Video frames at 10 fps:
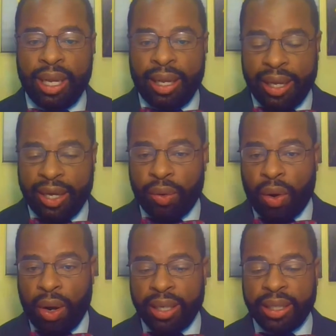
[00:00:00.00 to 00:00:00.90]
Later
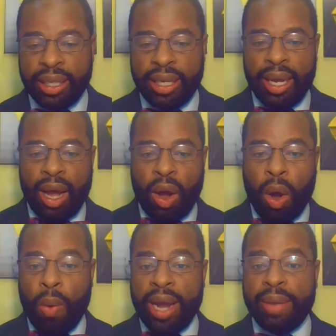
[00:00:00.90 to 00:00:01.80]
on,
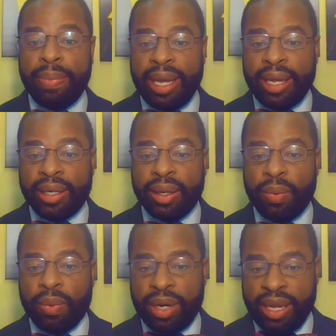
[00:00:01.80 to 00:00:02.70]
all white men
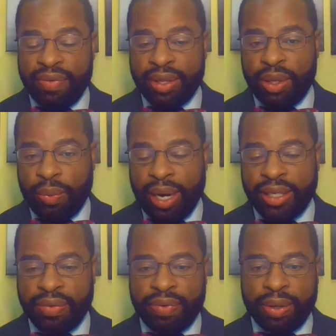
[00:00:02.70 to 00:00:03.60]
were given the right
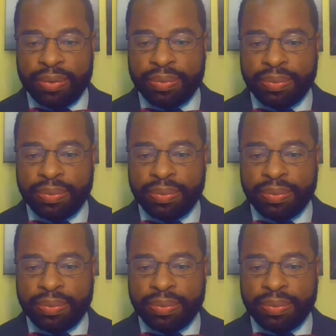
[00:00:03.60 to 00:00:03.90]
to vote.